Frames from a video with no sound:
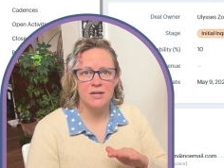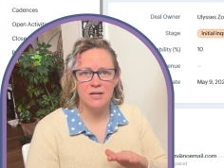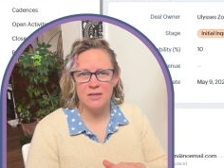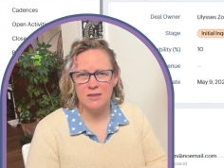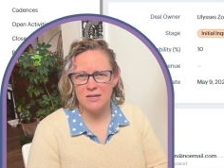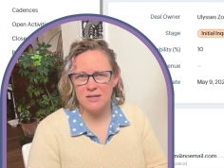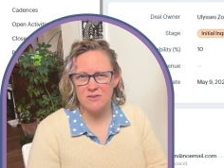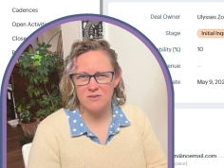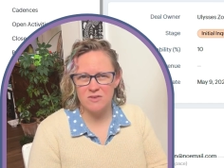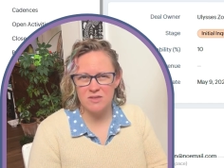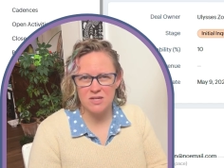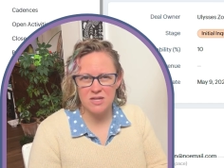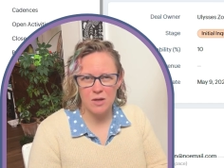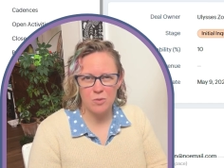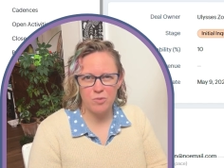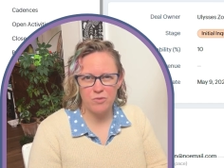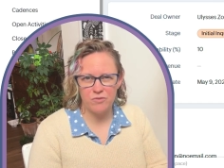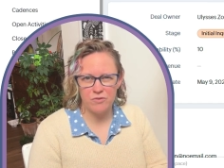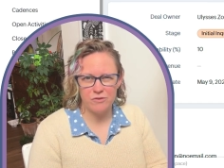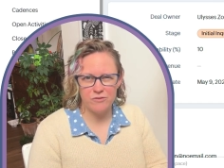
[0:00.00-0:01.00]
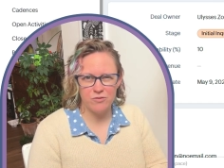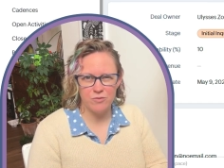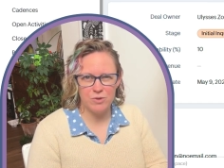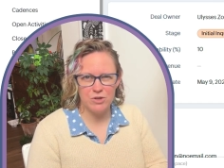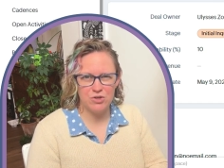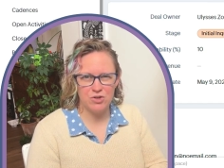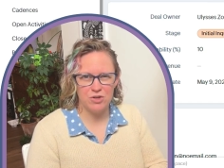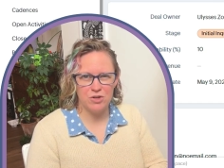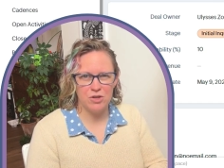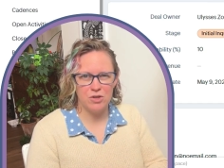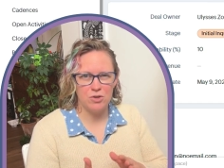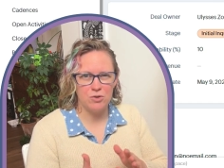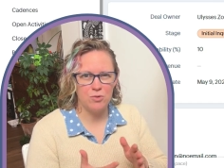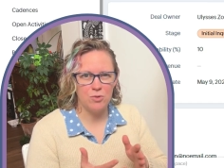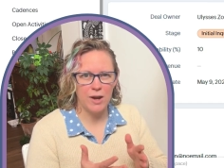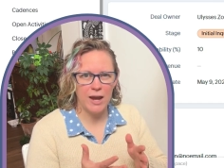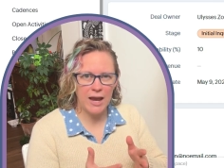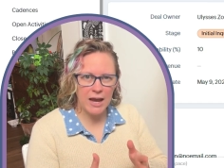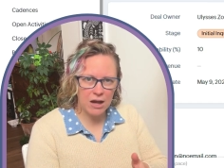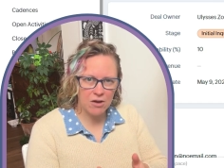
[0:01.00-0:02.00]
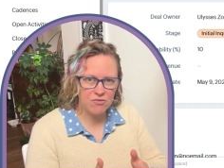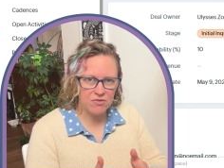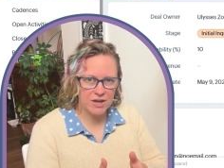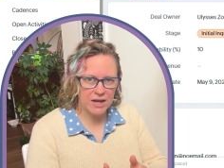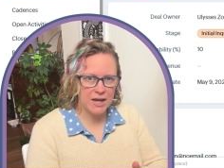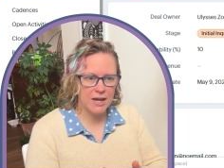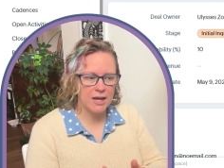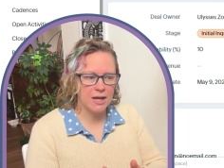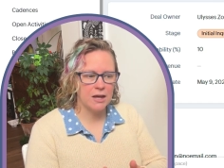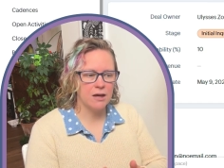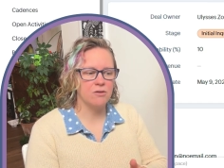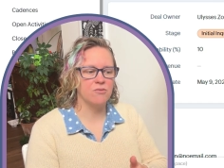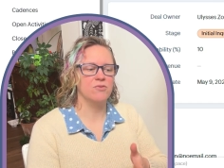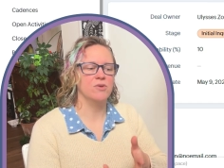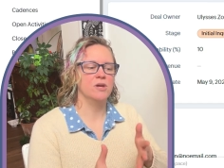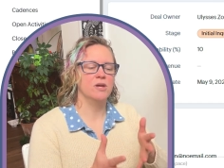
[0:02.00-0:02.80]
That's the type of information that you have to have